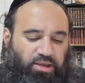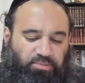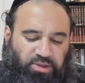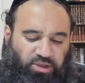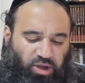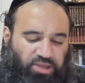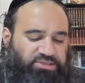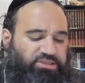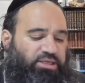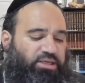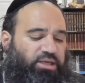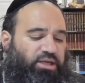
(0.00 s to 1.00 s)
Because
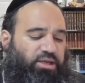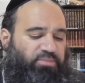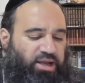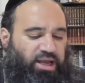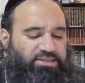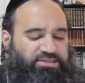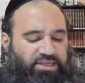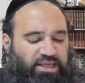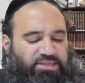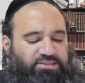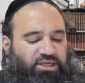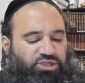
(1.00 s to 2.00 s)
the Gemara
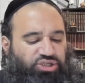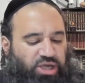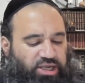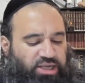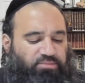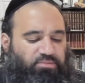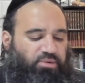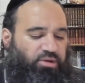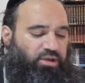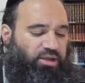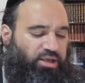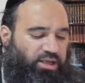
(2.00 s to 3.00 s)
says, Reshaim,
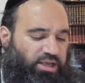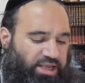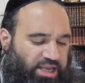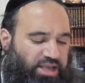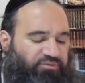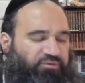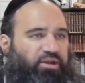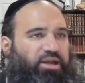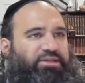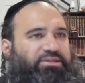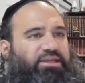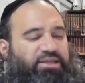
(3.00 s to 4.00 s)
even
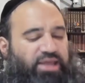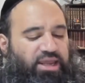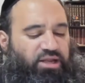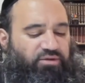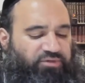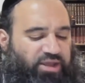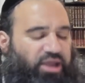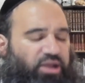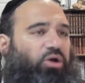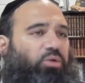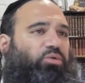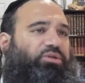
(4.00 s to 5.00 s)
at the gate of
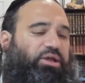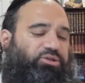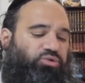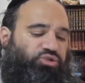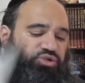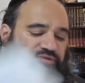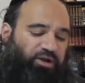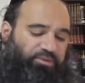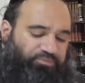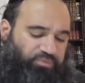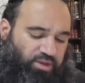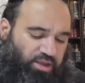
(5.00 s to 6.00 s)
Gehenom will not do tshuva.
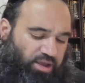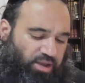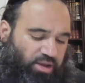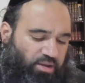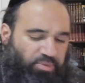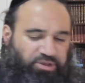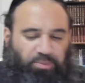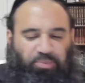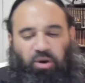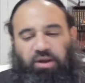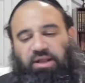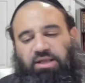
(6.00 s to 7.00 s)
But the
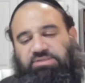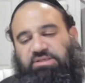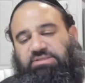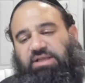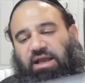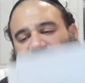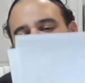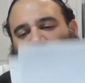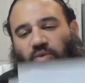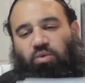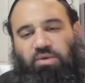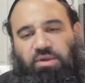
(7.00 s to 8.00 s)
point is that,